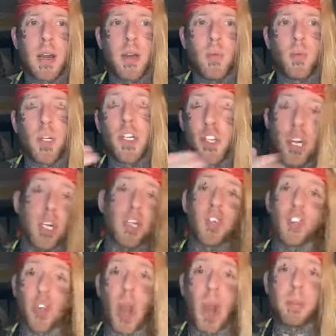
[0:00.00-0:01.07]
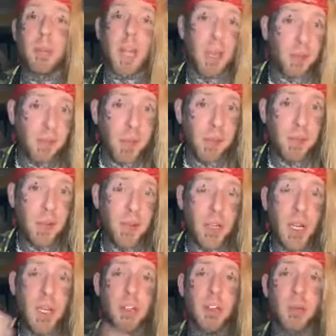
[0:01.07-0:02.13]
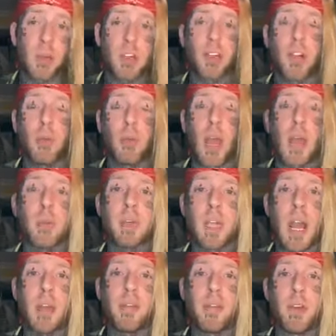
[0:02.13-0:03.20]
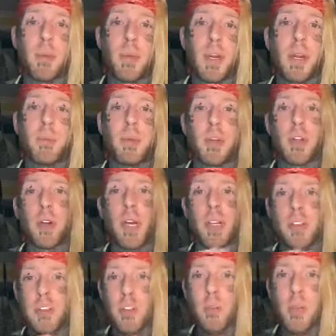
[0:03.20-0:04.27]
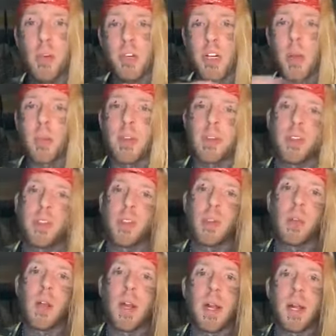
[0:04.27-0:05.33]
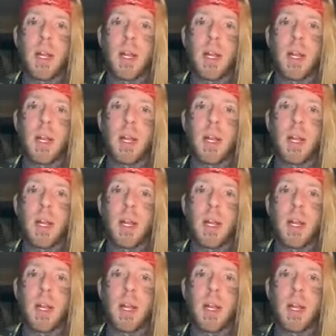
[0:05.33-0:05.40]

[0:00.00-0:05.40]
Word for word: we just dropped like 50 things so we're just gonna ride with that for a minute but there is new merch coming soon